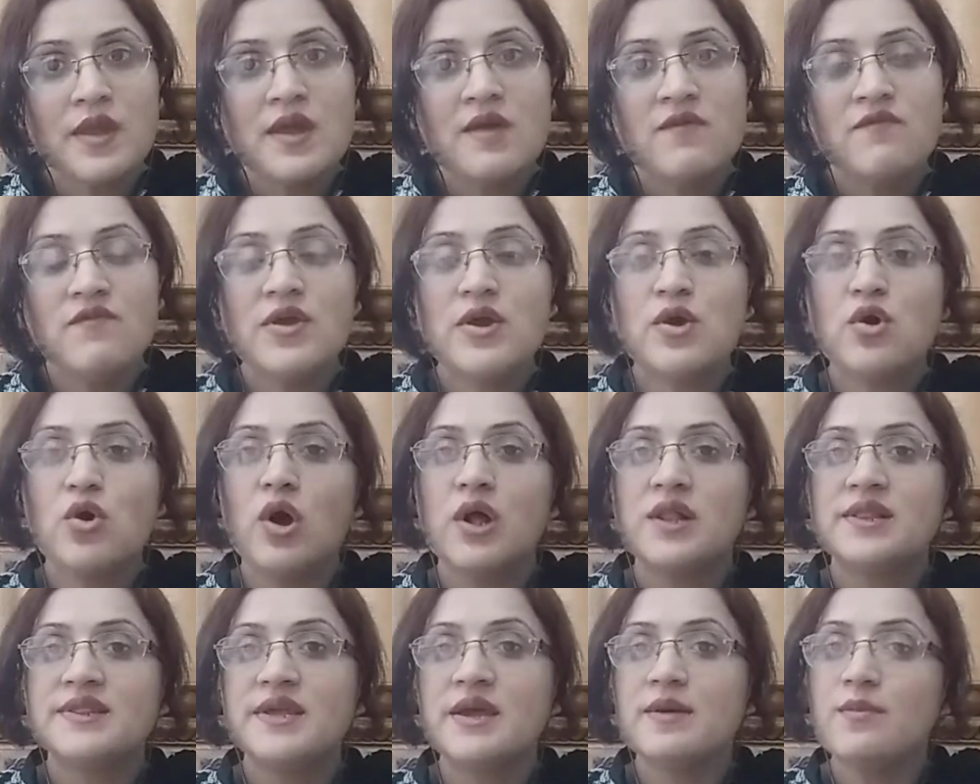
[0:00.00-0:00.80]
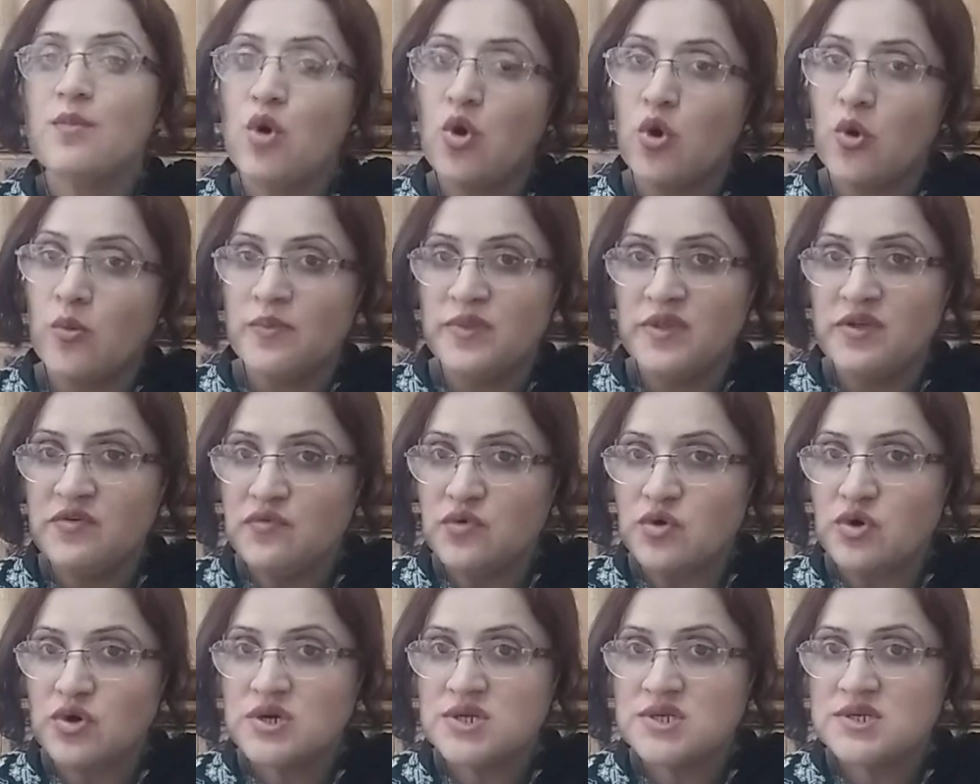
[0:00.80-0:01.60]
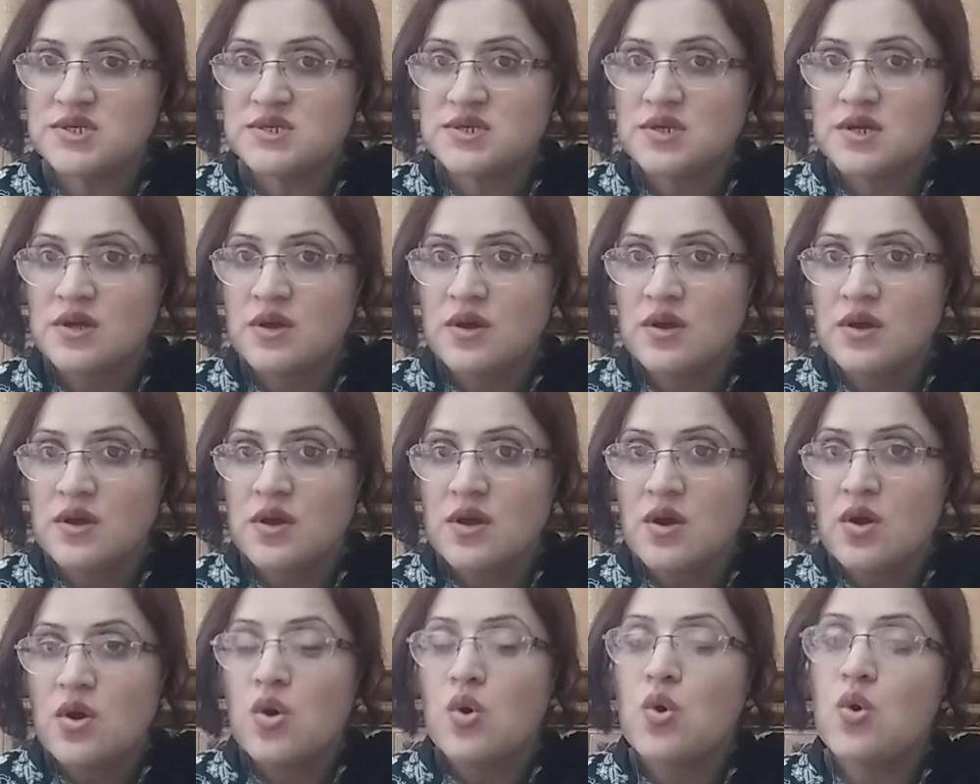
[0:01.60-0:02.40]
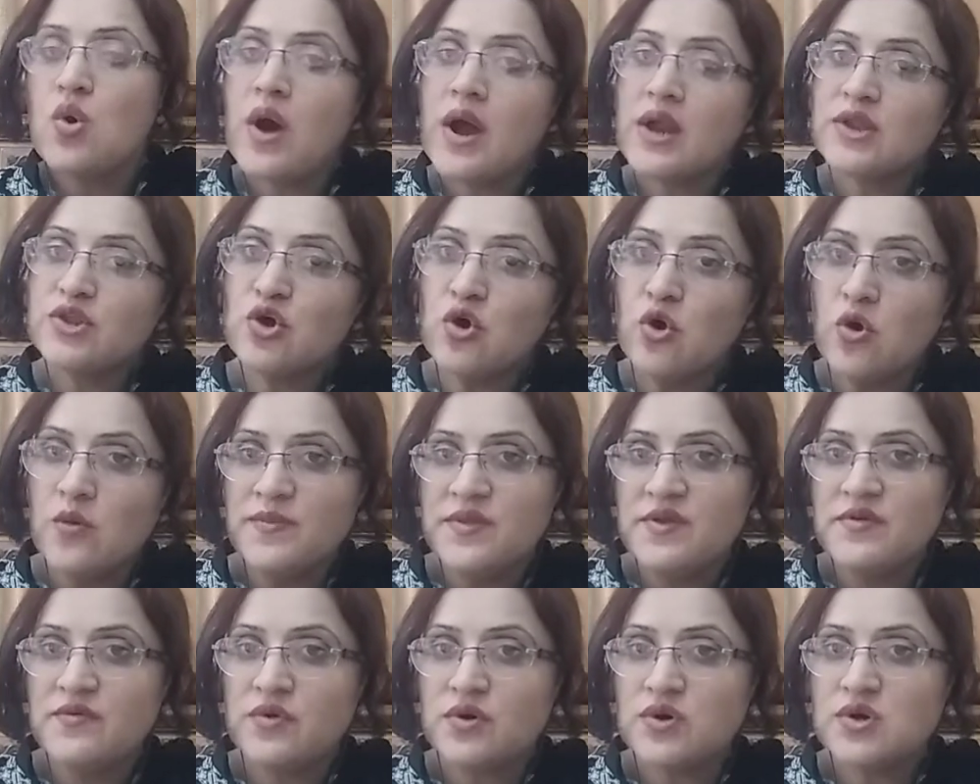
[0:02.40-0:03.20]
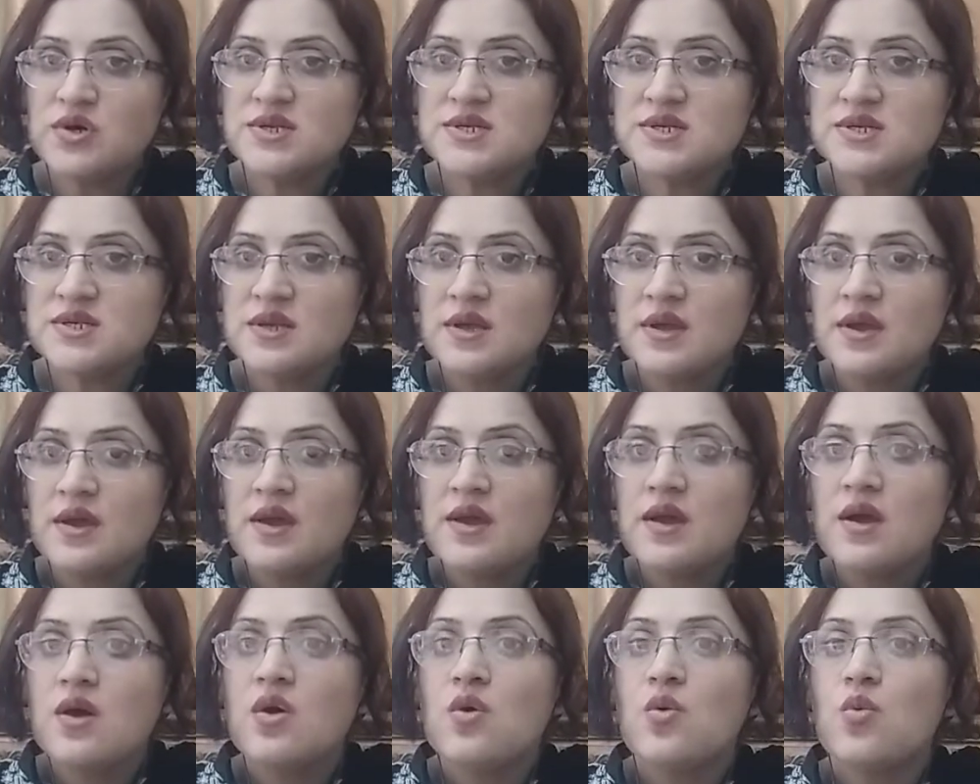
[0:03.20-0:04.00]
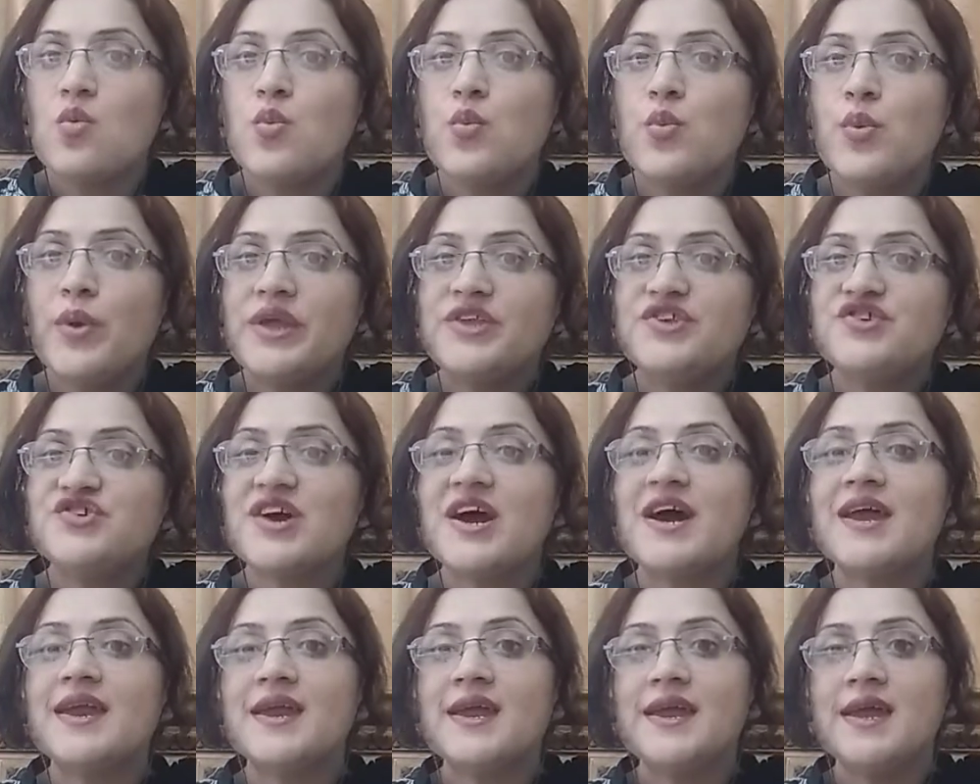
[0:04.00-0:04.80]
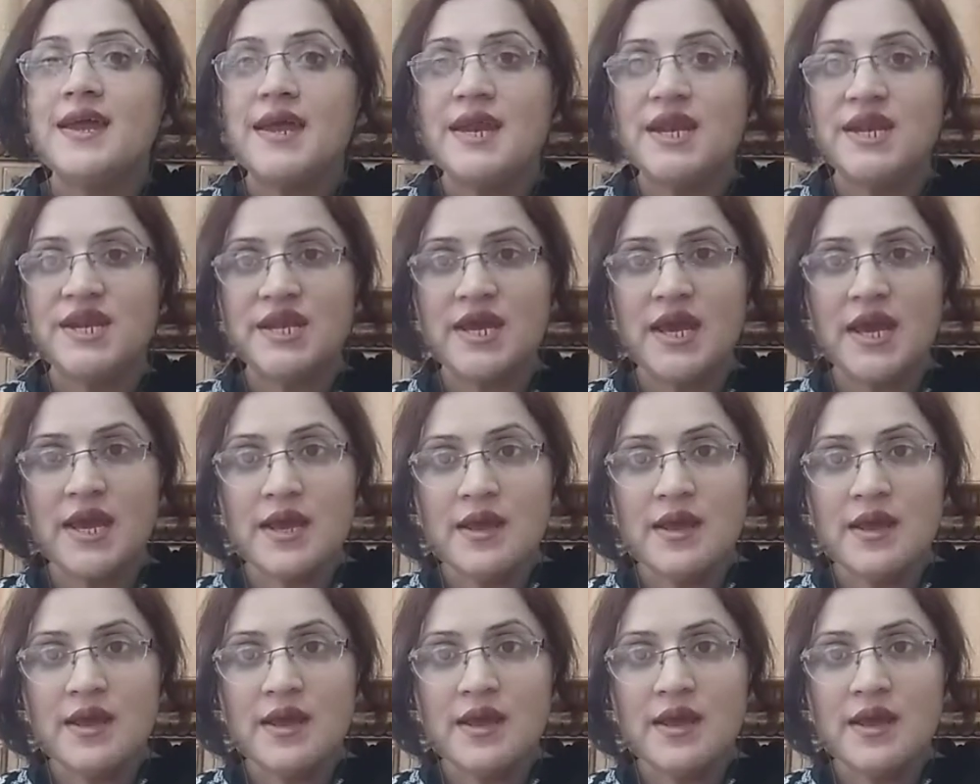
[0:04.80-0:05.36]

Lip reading: We call them omnivores. Who are the omnivores? Which are eating